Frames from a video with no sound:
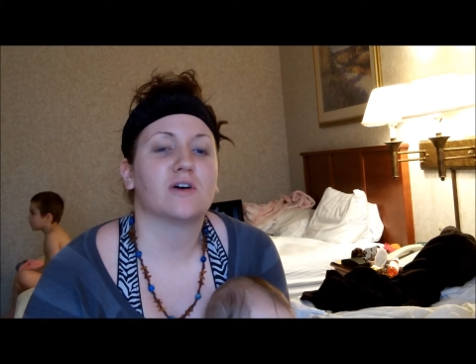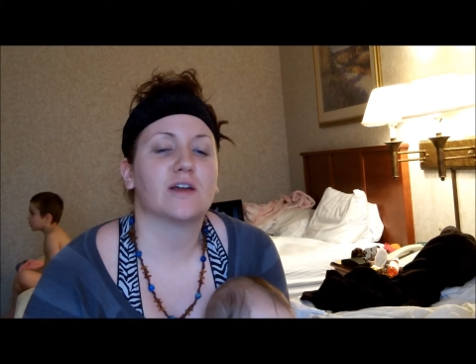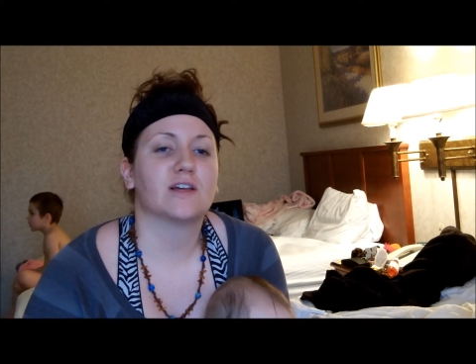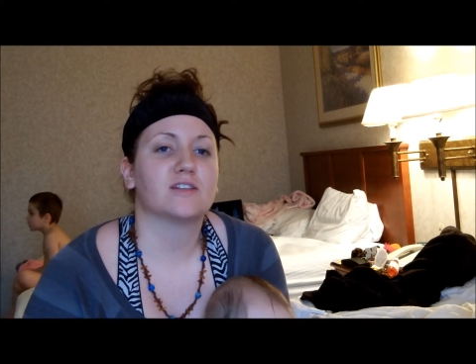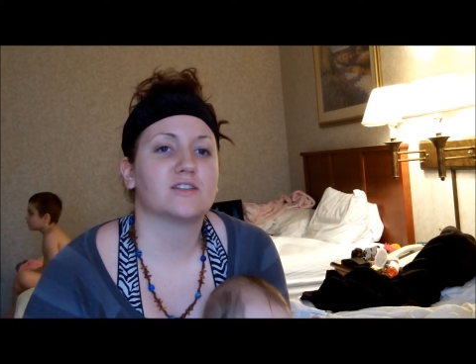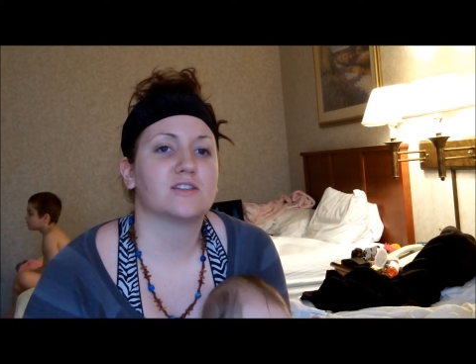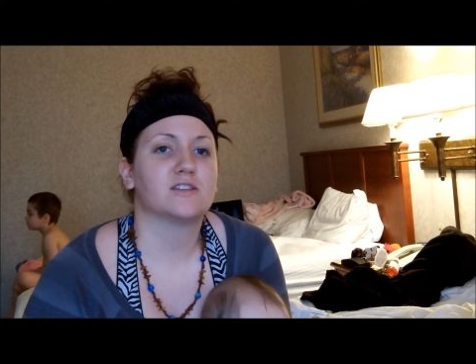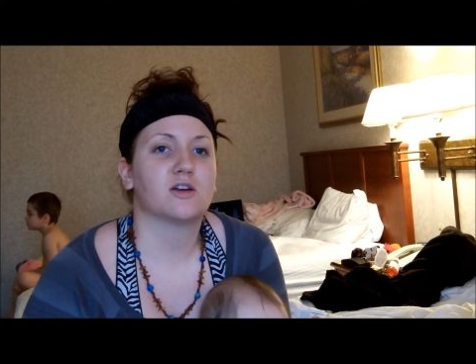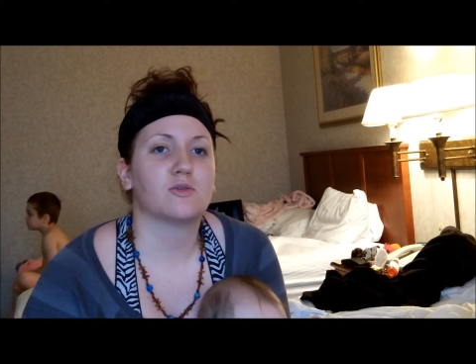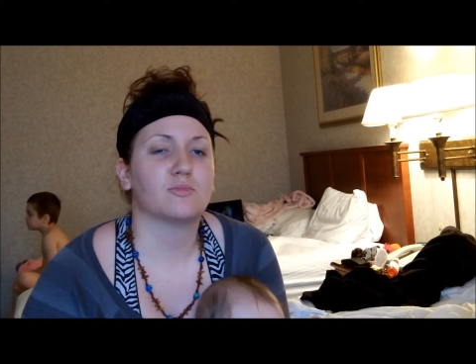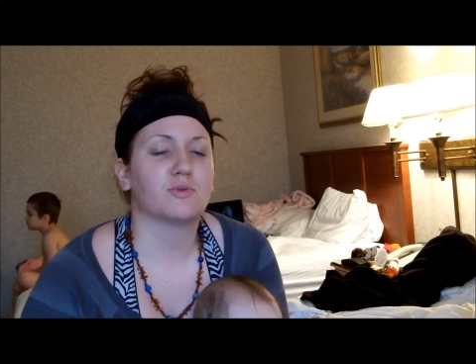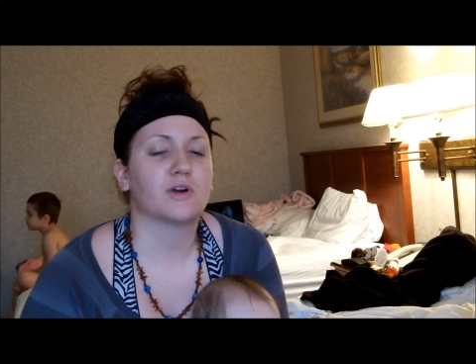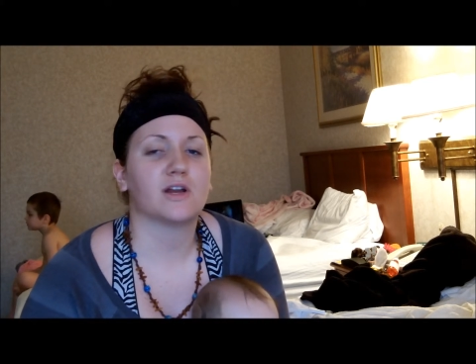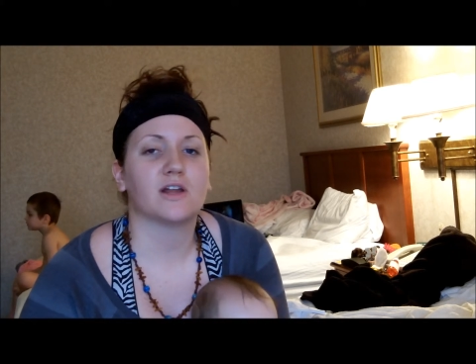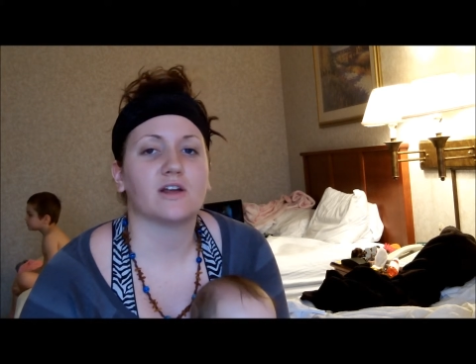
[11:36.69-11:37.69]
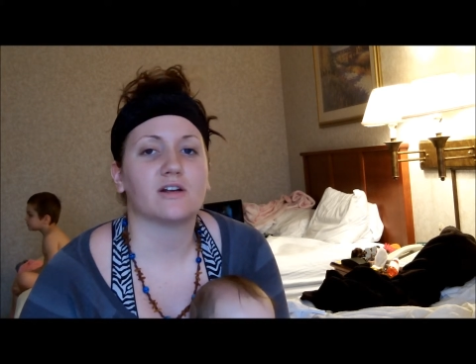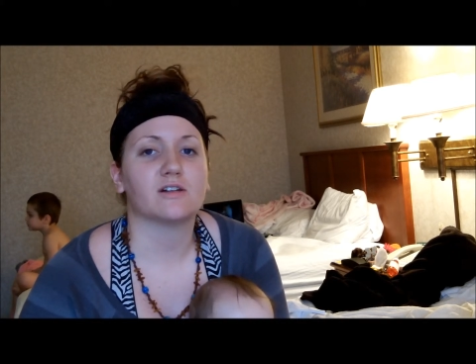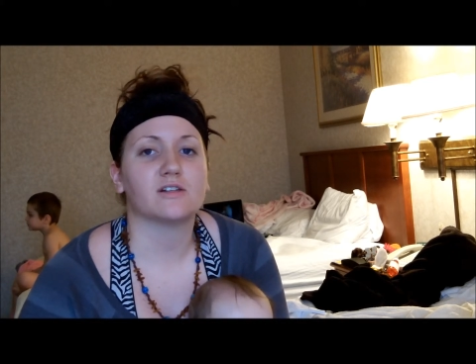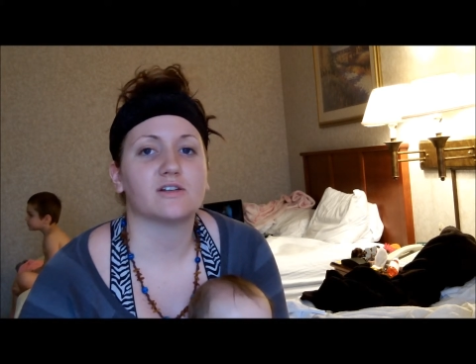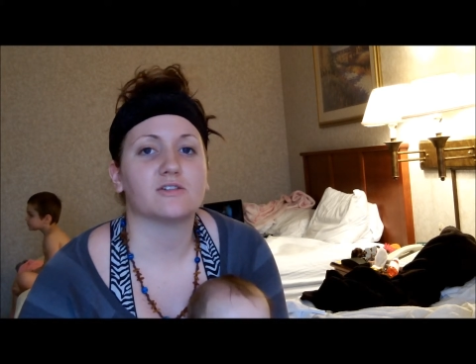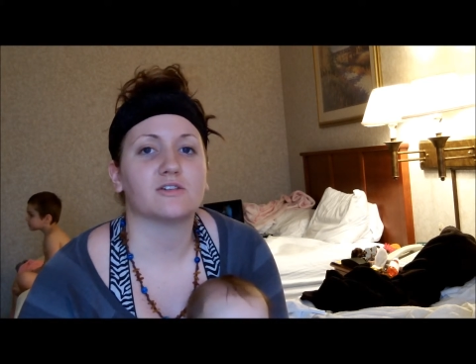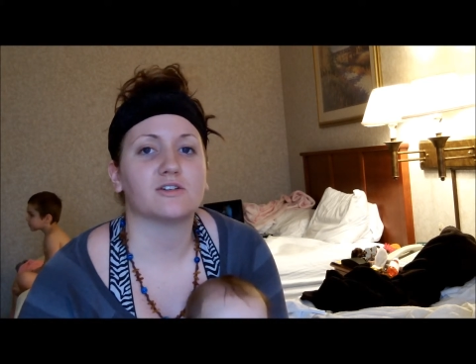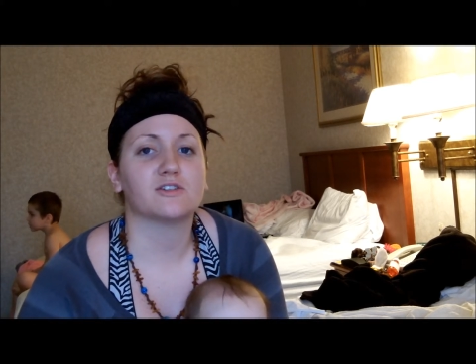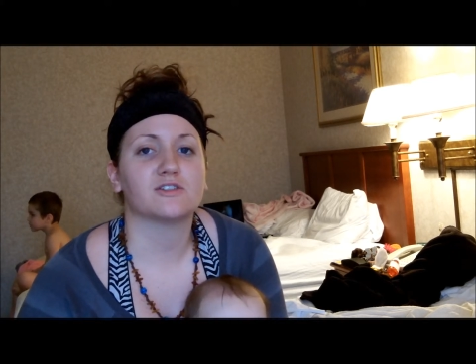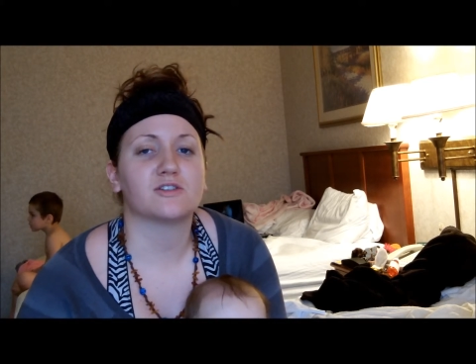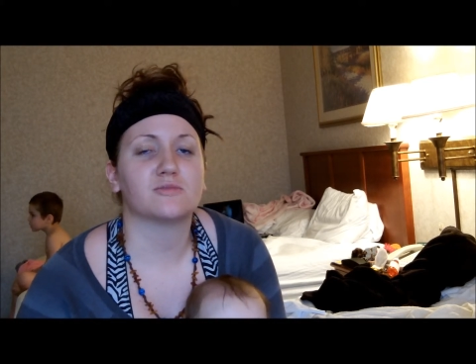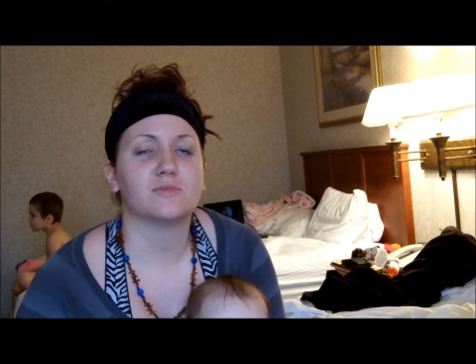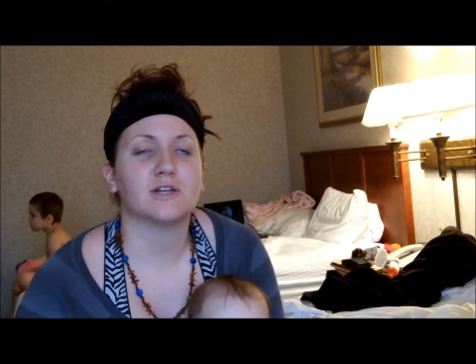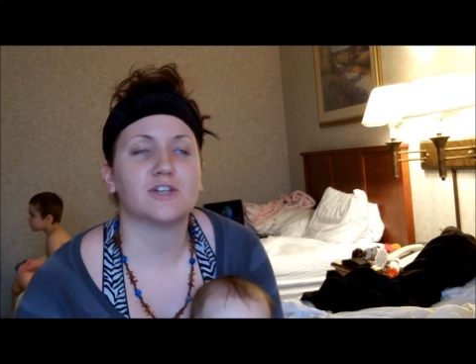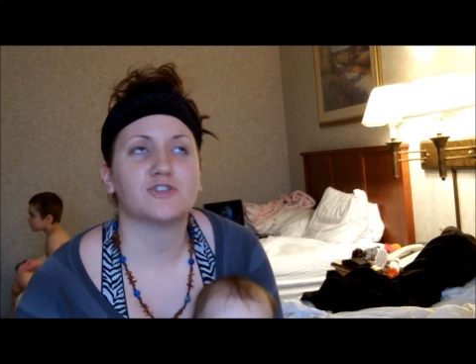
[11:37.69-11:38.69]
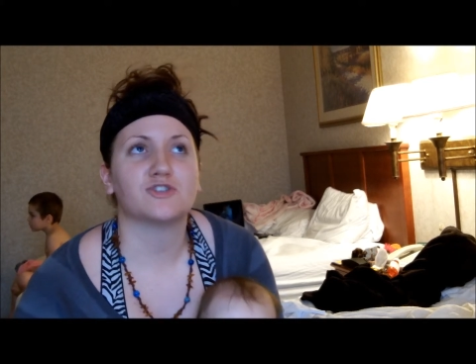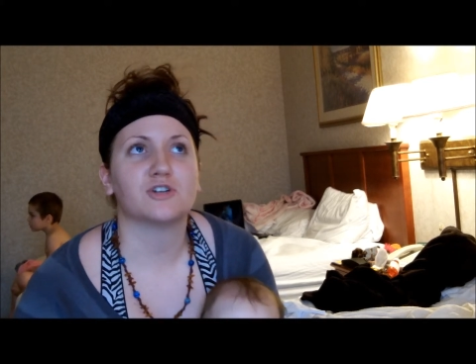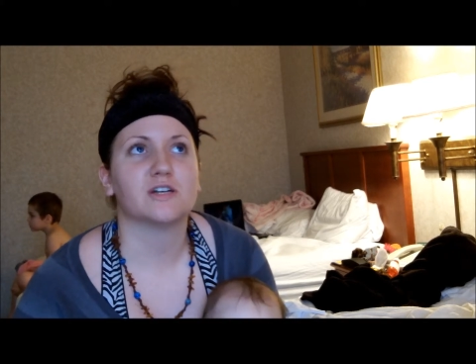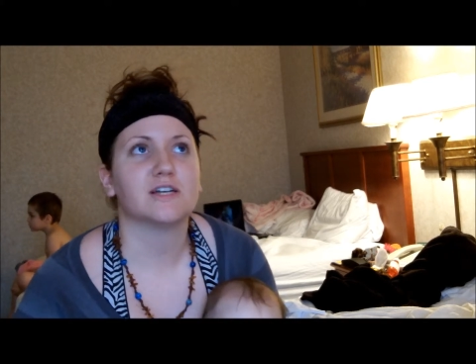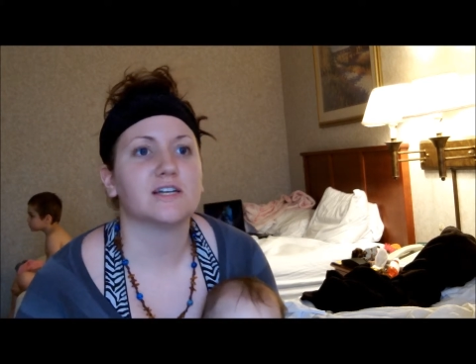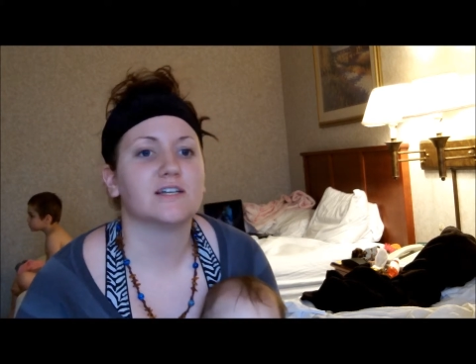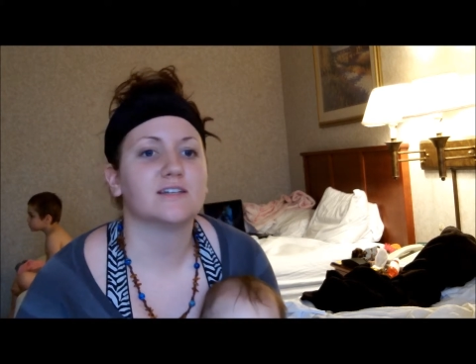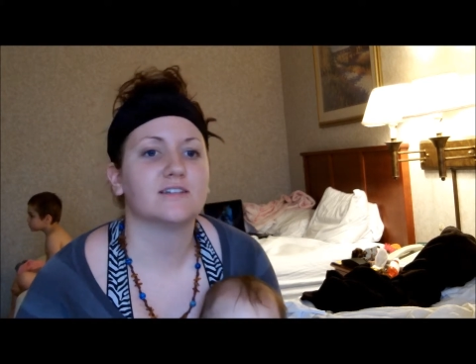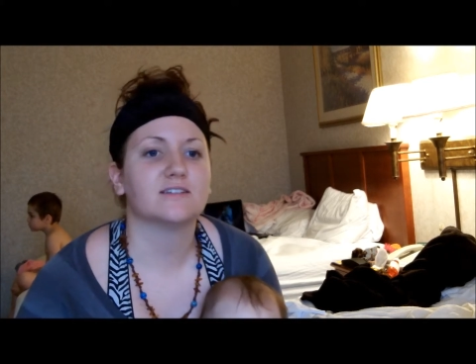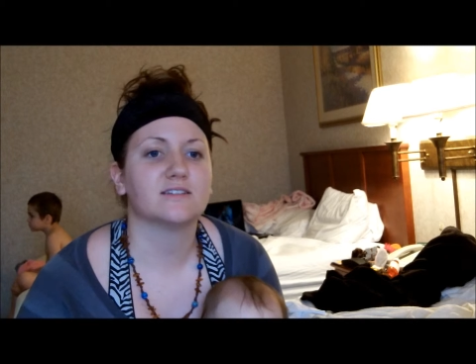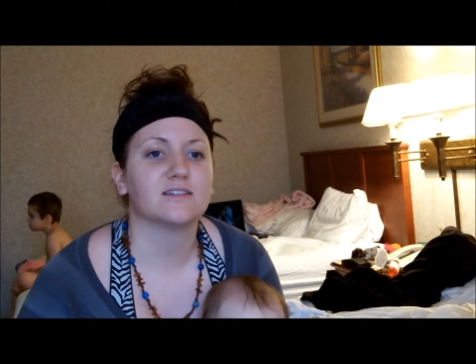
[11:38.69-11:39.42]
Like, it's so pretty here too. There's so many trees,